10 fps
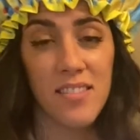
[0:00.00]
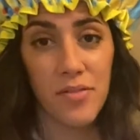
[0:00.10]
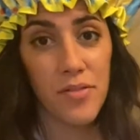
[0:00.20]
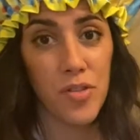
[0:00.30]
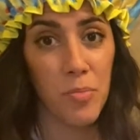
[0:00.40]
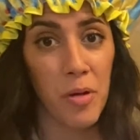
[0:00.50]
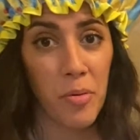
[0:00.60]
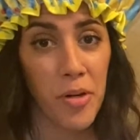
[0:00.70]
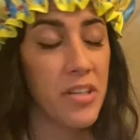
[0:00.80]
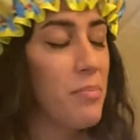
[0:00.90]
super
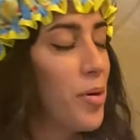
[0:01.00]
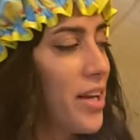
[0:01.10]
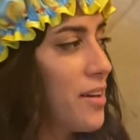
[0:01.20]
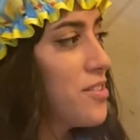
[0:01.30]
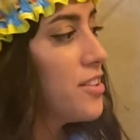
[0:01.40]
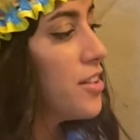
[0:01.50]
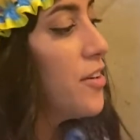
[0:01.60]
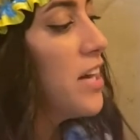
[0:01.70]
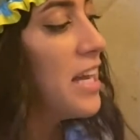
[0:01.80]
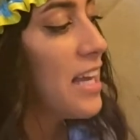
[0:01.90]
important to point out to you
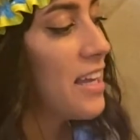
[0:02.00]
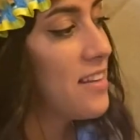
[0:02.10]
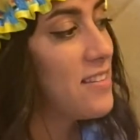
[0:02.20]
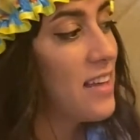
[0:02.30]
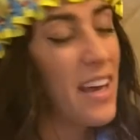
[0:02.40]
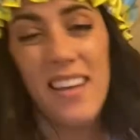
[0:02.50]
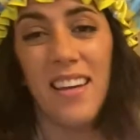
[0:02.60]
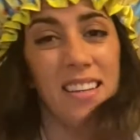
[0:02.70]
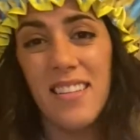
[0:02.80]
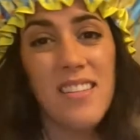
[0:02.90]
is that
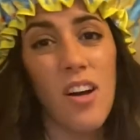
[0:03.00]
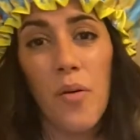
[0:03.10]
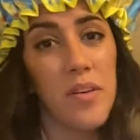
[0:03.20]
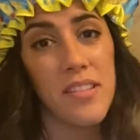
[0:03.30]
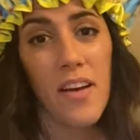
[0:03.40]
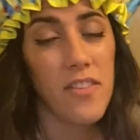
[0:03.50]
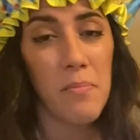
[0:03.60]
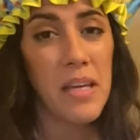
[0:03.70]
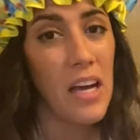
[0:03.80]
it doesn't always have to be